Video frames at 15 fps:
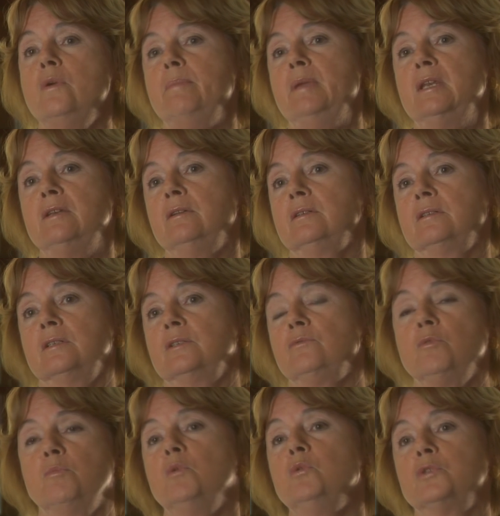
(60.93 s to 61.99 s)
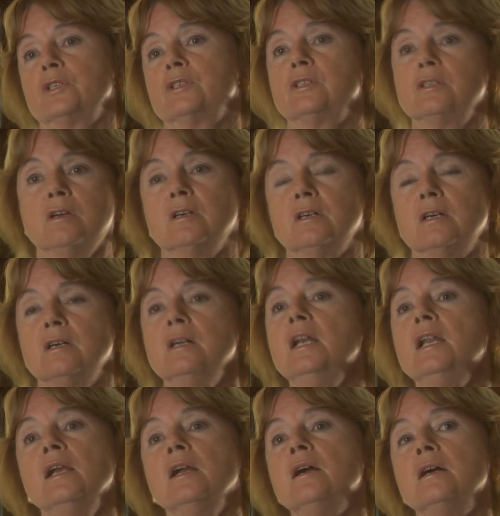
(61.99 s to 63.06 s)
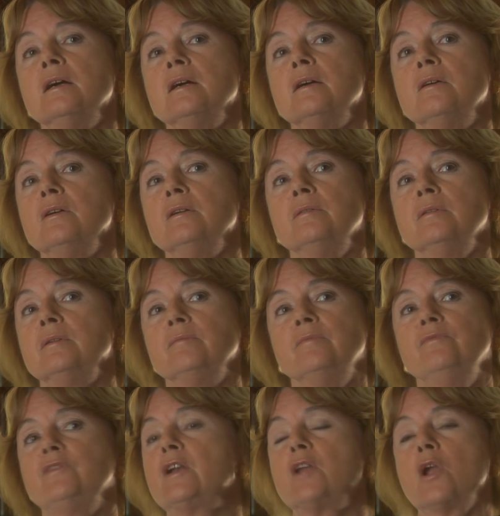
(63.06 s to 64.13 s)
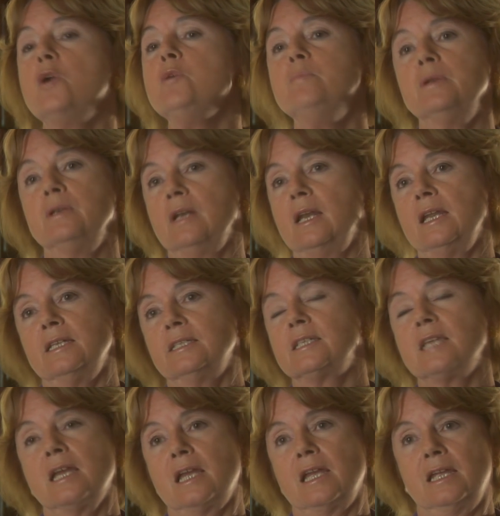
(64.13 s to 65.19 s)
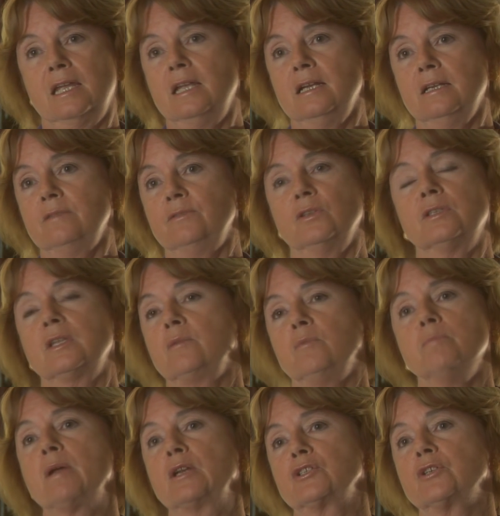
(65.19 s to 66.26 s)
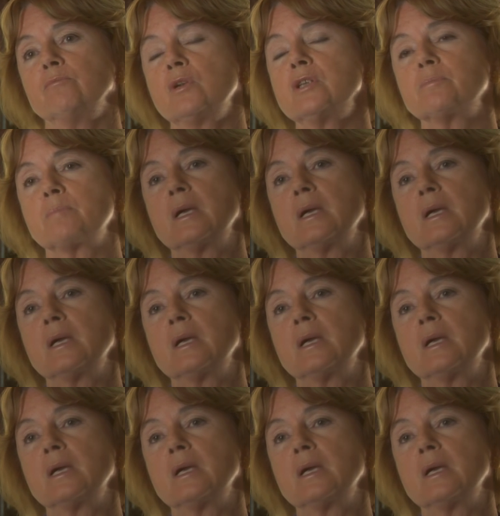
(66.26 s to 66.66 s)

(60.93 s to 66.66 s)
women reporters now, very openly say that they were much impressed